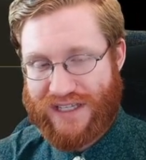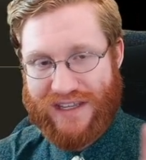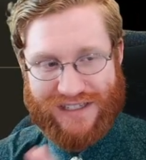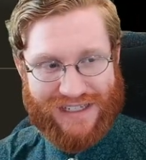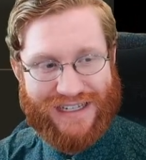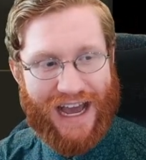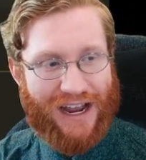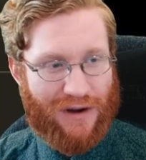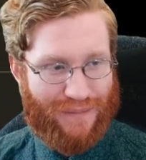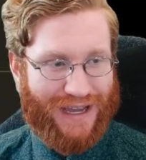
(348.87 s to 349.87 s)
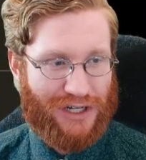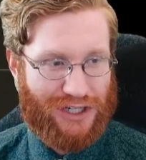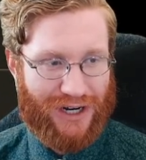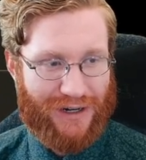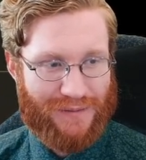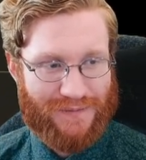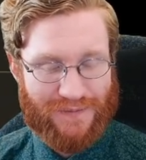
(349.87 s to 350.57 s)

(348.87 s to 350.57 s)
see this entire picture